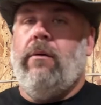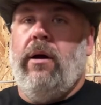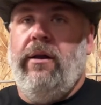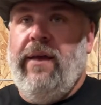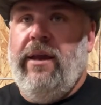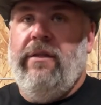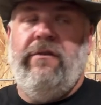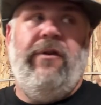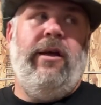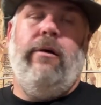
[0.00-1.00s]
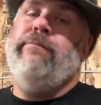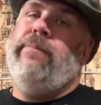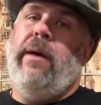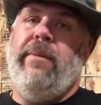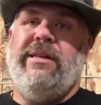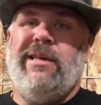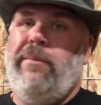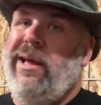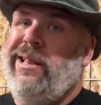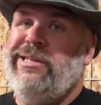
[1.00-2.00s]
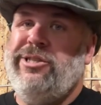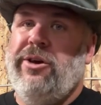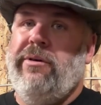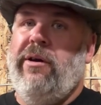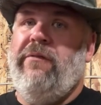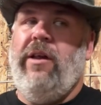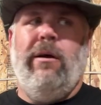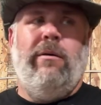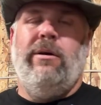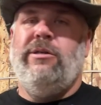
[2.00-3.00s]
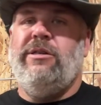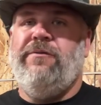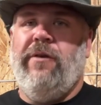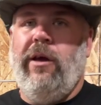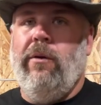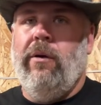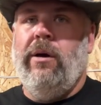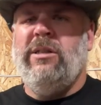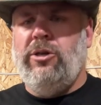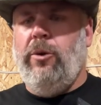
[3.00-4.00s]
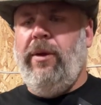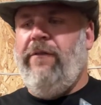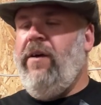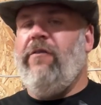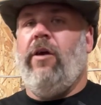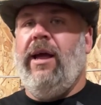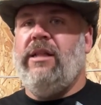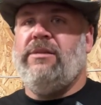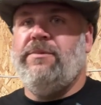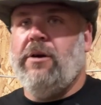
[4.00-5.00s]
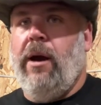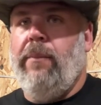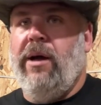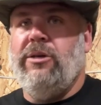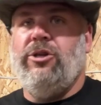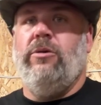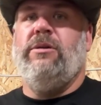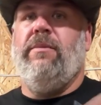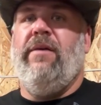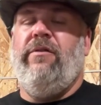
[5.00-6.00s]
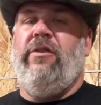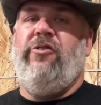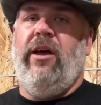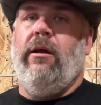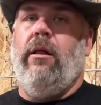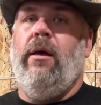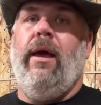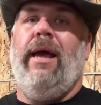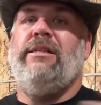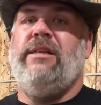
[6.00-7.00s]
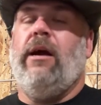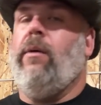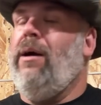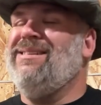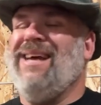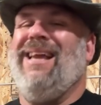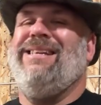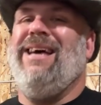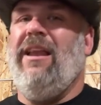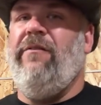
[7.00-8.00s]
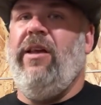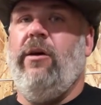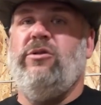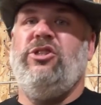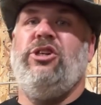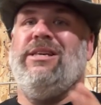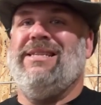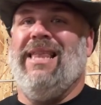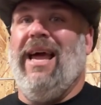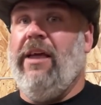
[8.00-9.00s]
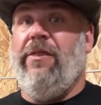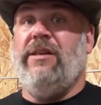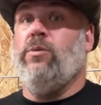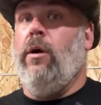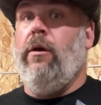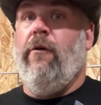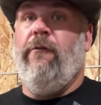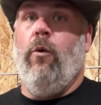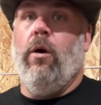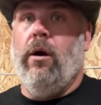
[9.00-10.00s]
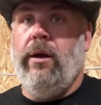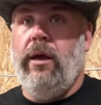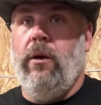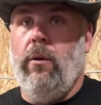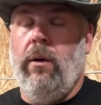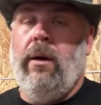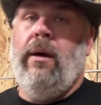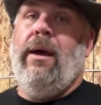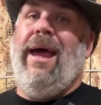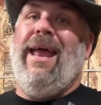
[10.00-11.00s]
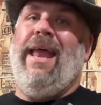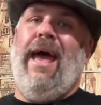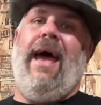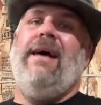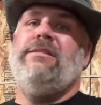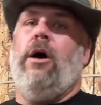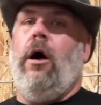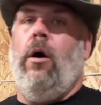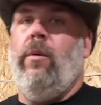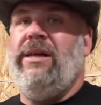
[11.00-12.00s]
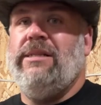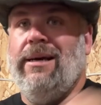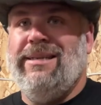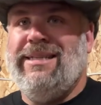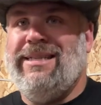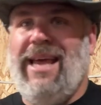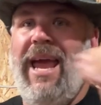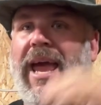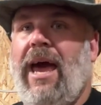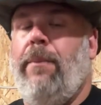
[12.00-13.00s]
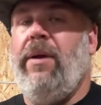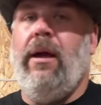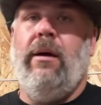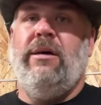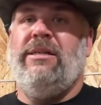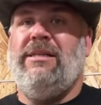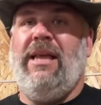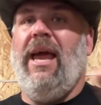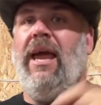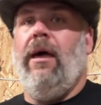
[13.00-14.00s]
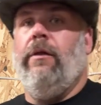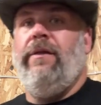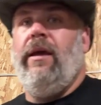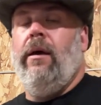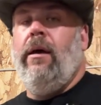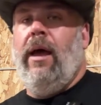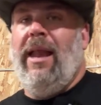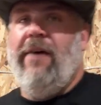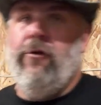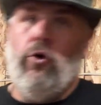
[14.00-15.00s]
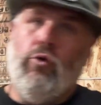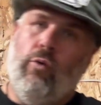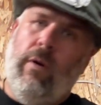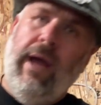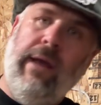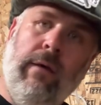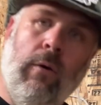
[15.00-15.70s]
around to the end of this video, that means I made this generator video just for you. So do me a favor, hit the subscribe button, show some love to the channel, and stick around because I got a ton of videos just like this one for you. And as always, stay happy, stay healthy, and have a great